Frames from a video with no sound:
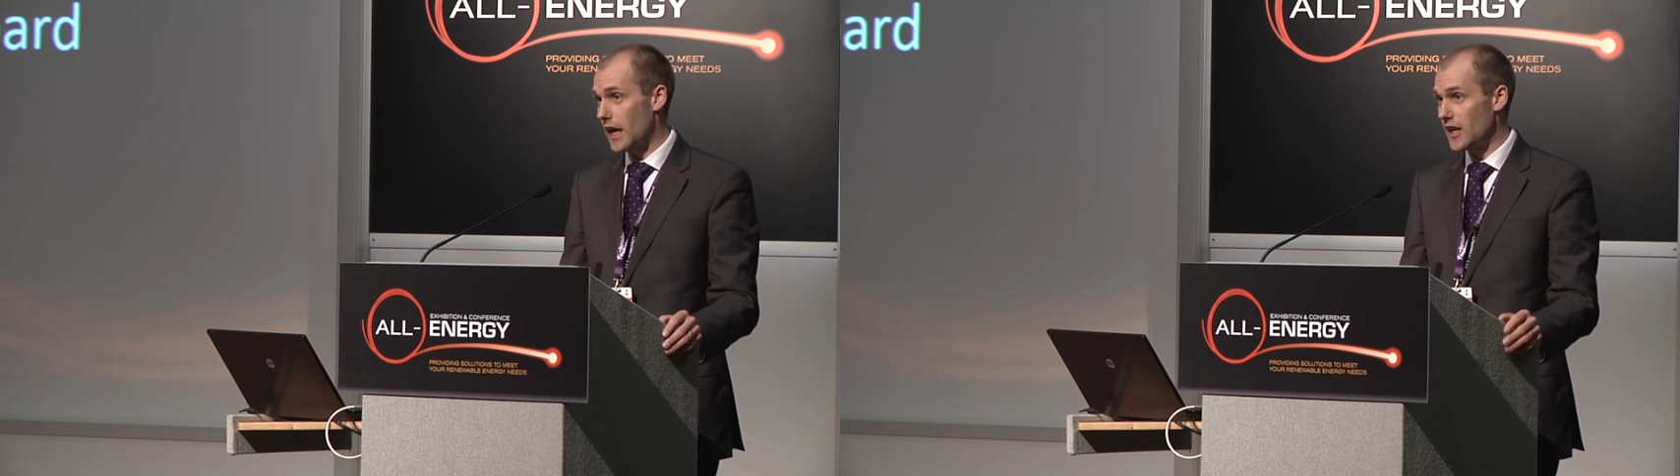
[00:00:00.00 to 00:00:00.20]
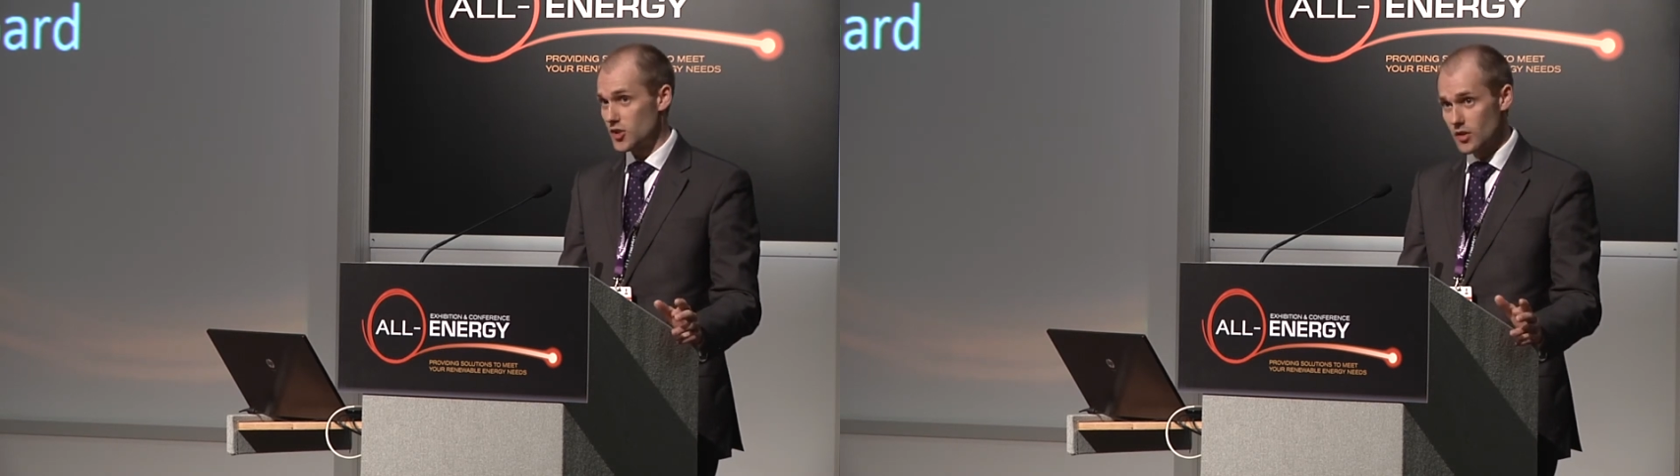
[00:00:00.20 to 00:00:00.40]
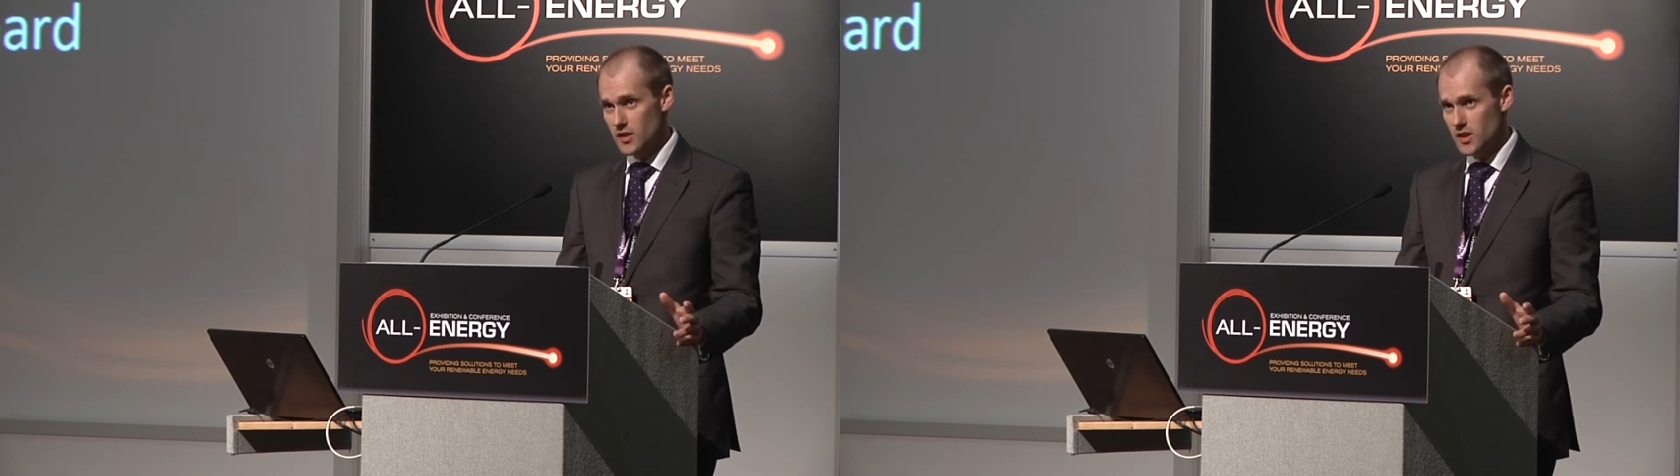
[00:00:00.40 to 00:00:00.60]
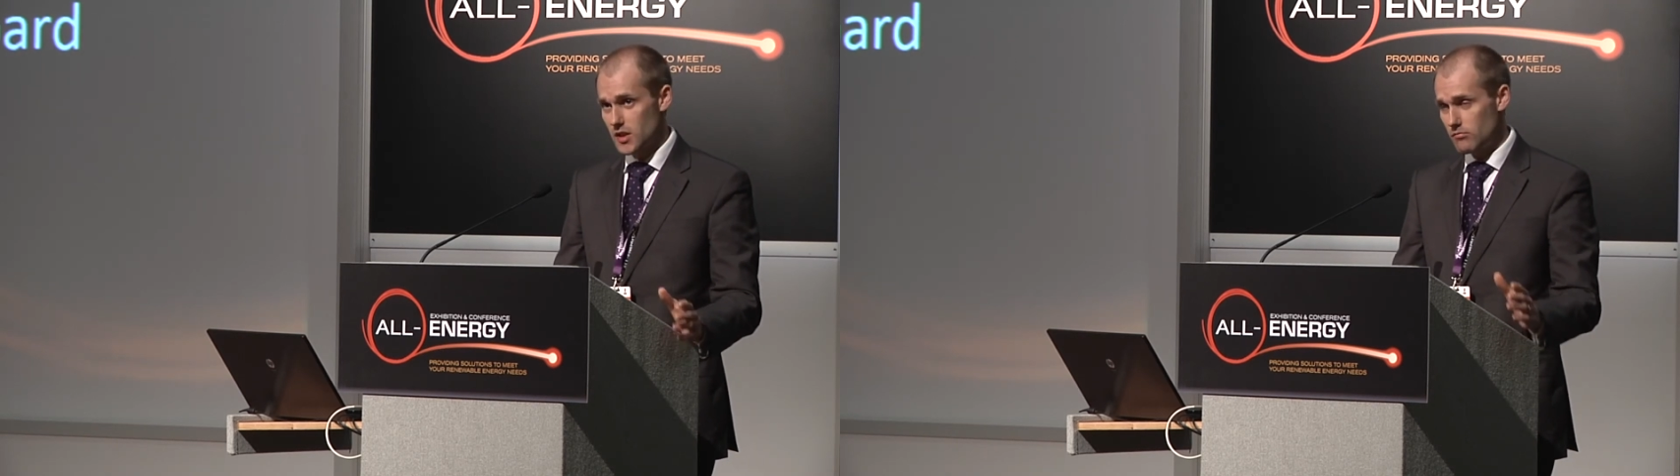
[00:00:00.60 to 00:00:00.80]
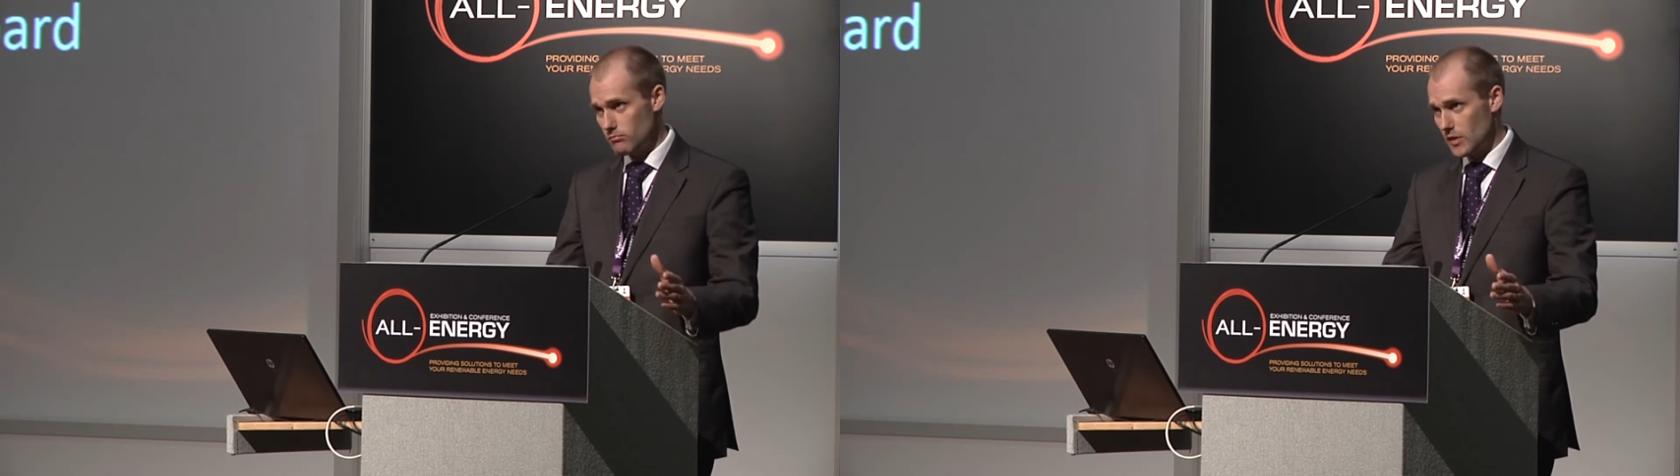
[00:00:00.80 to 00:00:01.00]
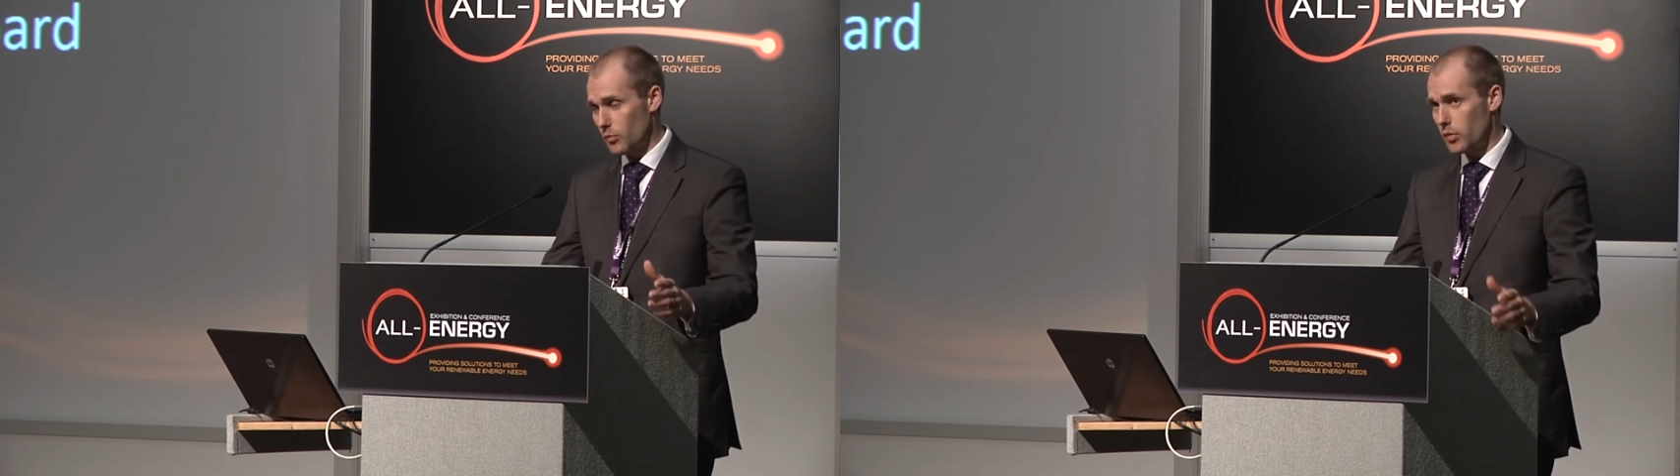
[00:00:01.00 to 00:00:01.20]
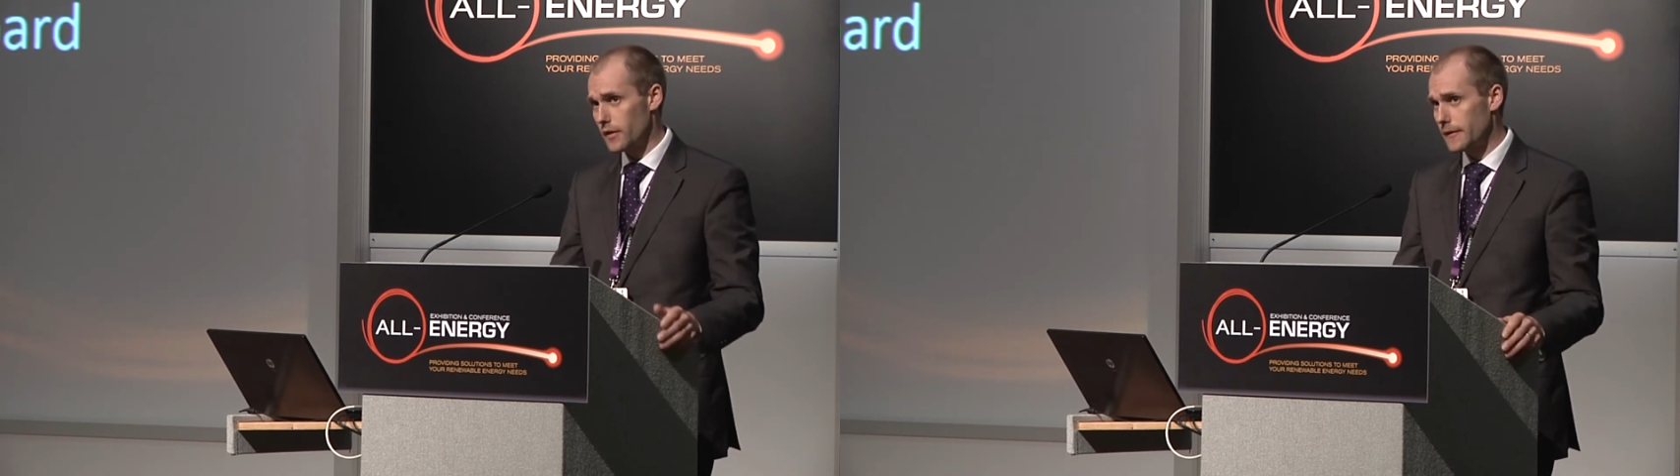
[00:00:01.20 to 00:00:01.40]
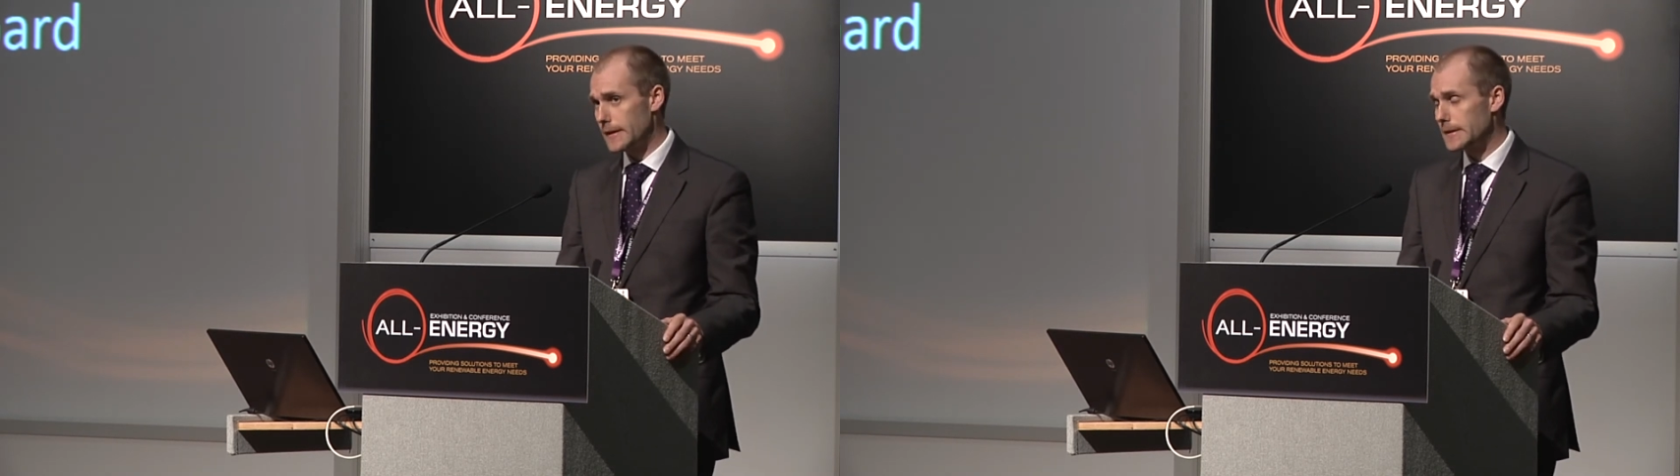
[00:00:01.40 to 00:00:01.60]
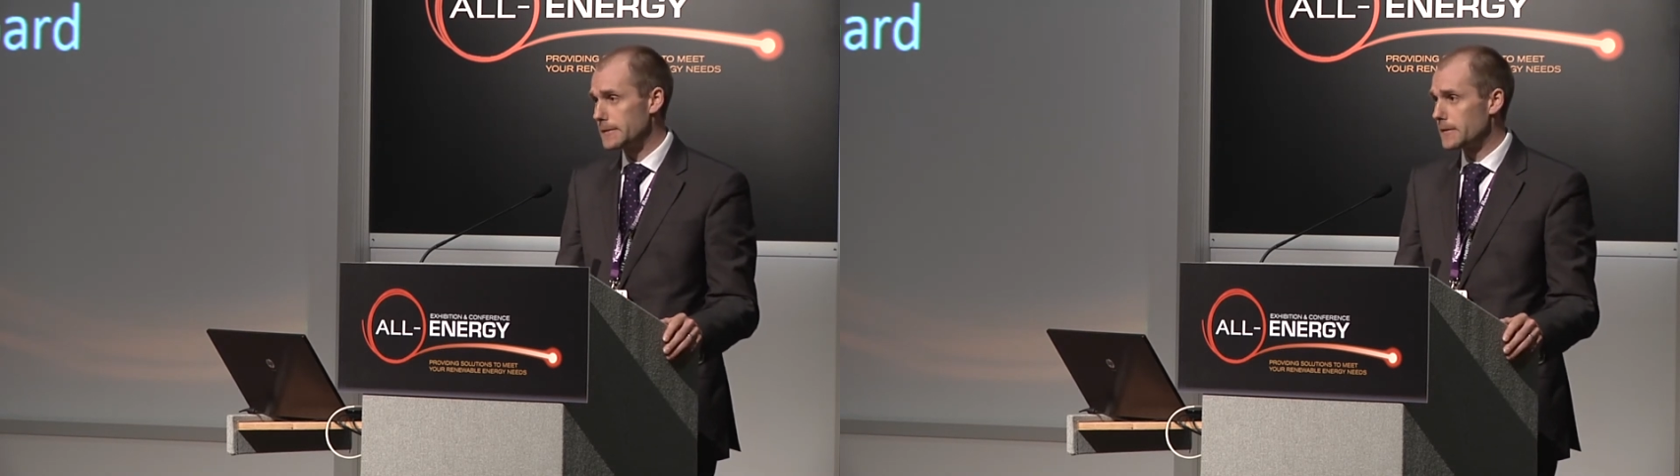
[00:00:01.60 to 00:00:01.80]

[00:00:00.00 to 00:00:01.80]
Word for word: H90, little plug there,